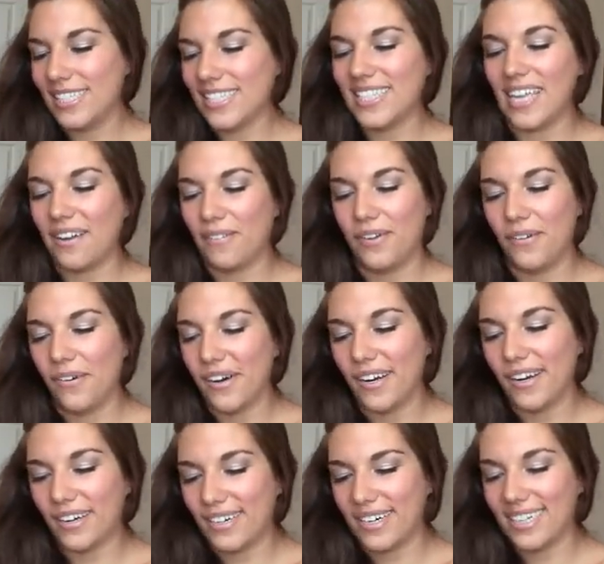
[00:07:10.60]
This is like when you
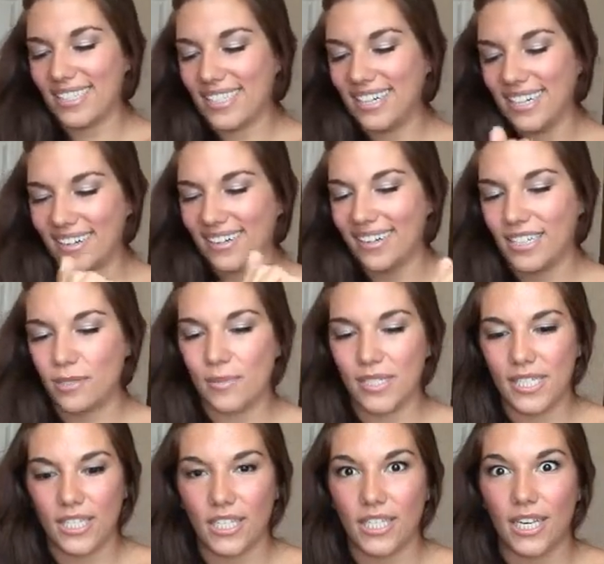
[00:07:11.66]
are the
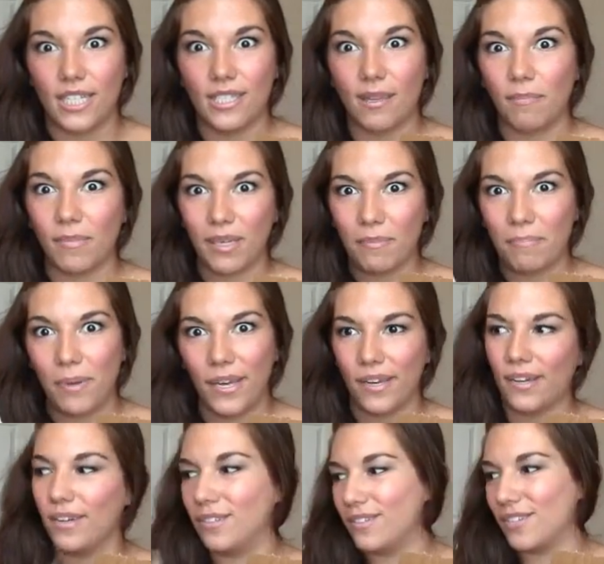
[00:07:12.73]
Christmas, it's like something
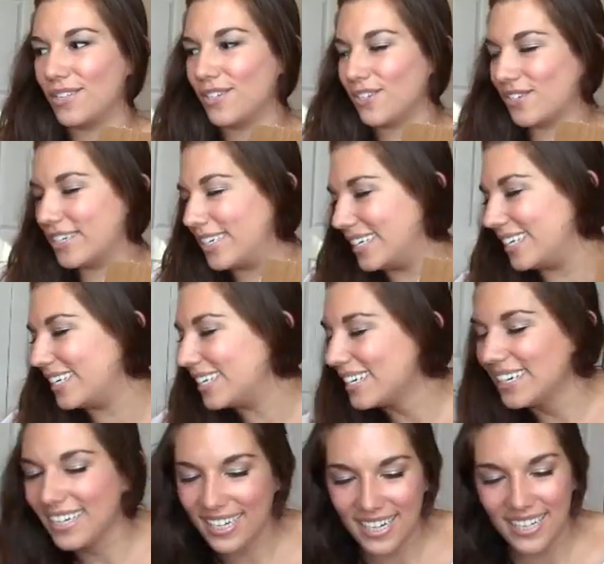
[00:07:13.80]
big under the tree.
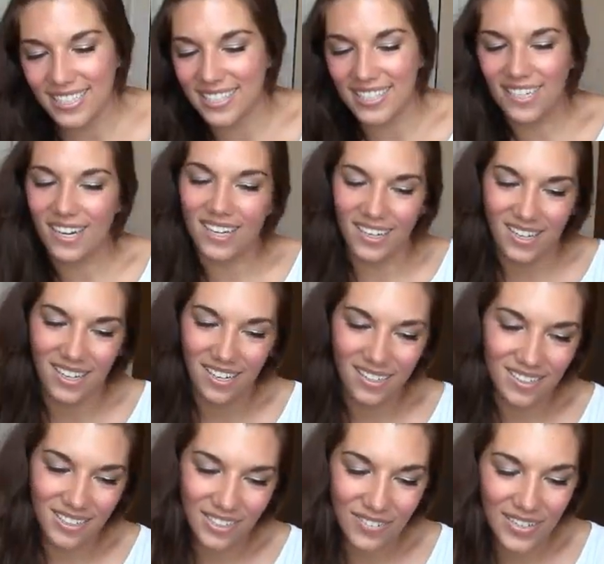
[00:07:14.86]
It's not
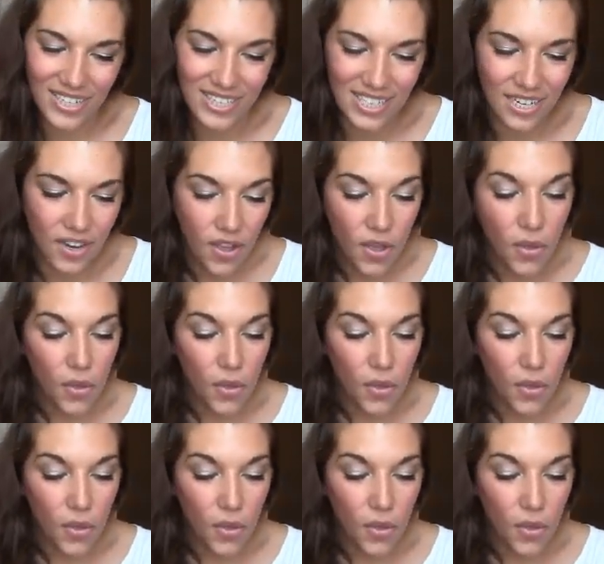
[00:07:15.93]
clothes, but it's it?